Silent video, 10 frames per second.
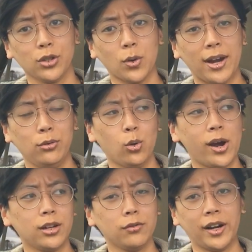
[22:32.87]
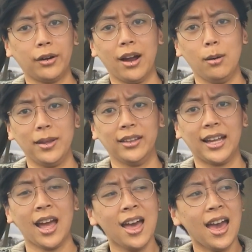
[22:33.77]
So I don't know why you're running around being
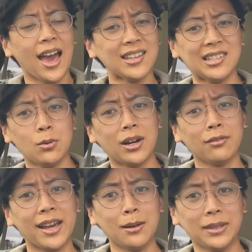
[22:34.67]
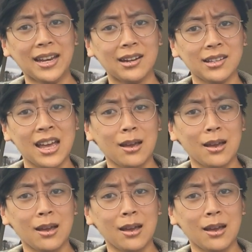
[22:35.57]
like, I still want to write him letters.